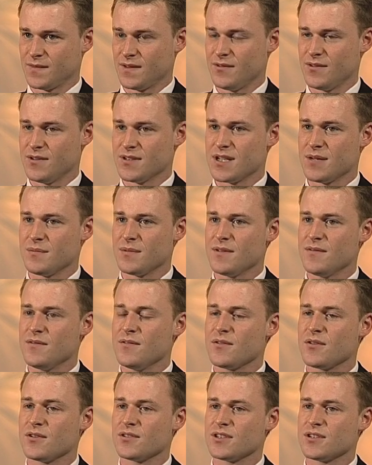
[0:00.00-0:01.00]
For example, if
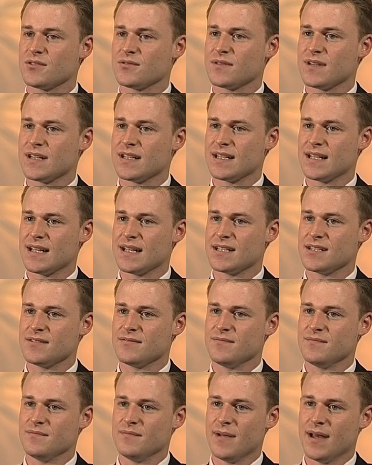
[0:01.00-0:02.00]
you've got children under the age
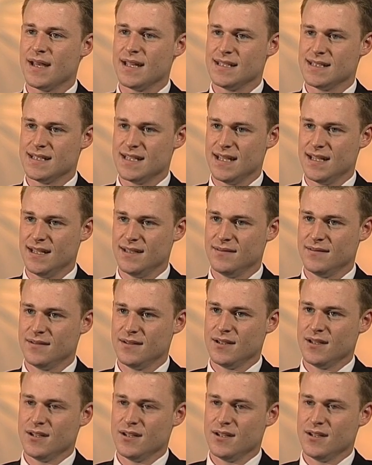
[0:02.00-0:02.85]
of 18,